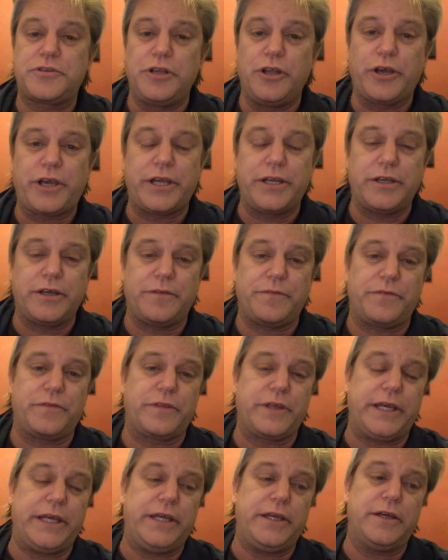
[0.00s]
looking at
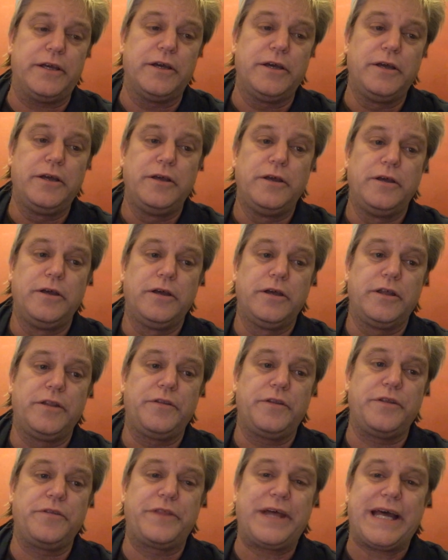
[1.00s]

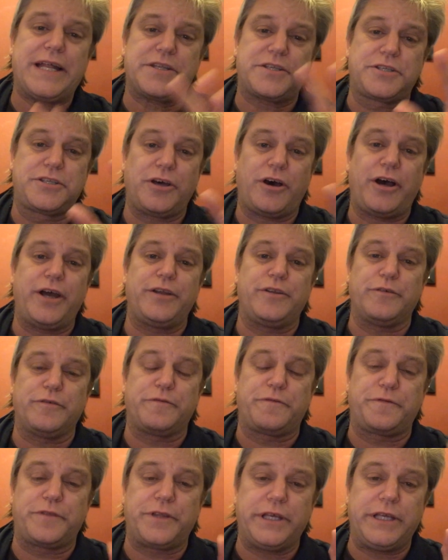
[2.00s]
that side
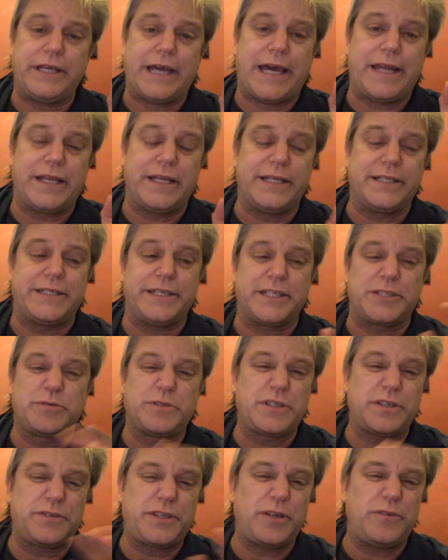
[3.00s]
of the analytics,
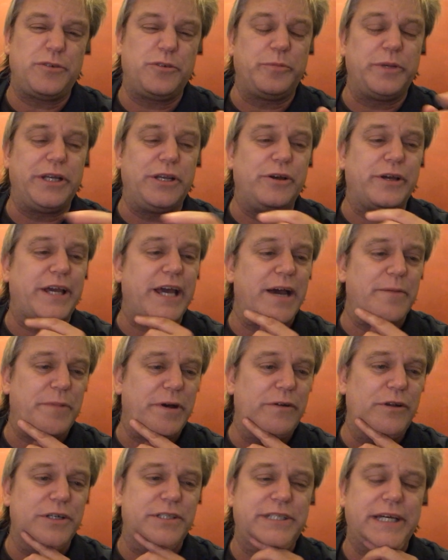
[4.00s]
which I don't normally look at,
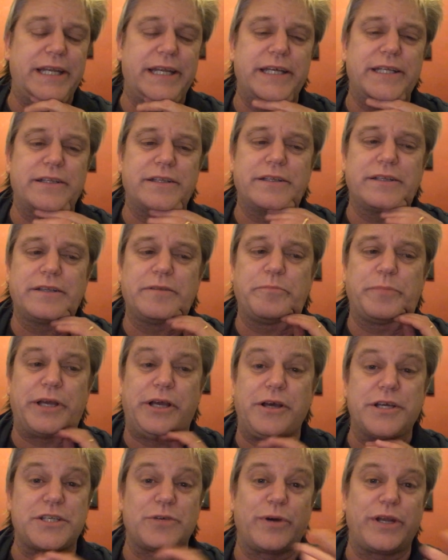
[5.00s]
but I looked at it
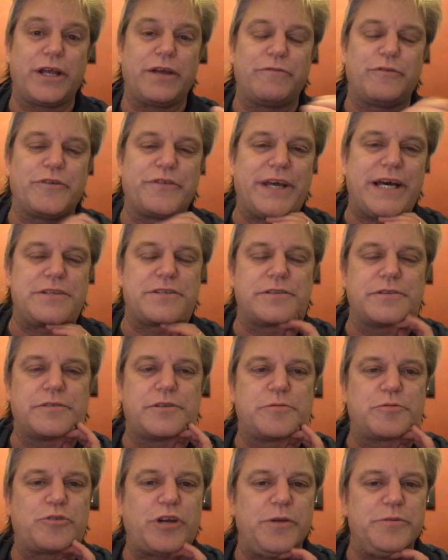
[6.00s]
because I went over
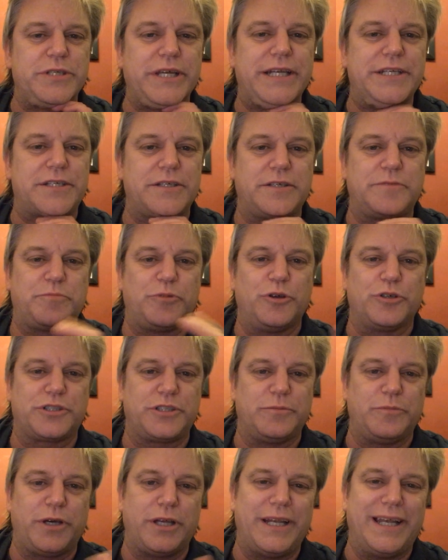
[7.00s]
1,000 subscribers. I actually
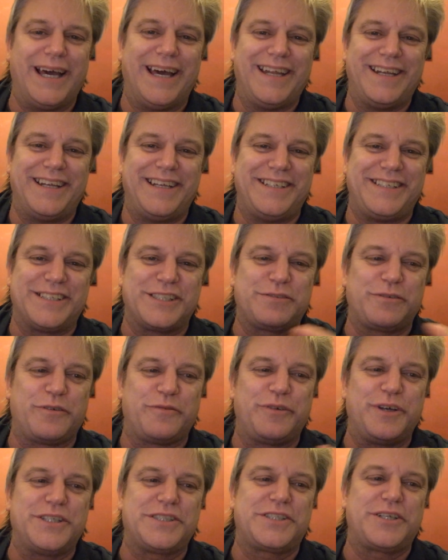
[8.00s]
looked at my analytics for
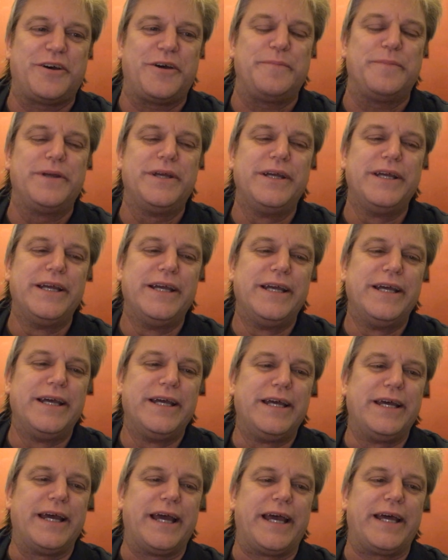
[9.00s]
the first time.
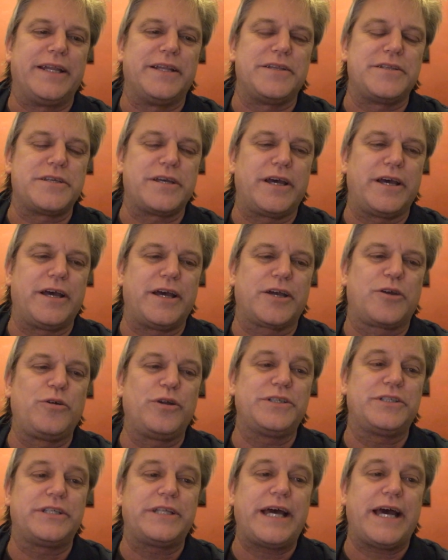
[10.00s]
And
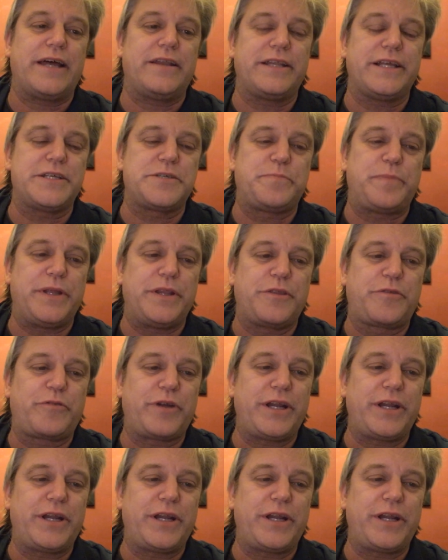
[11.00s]
according to that, there's been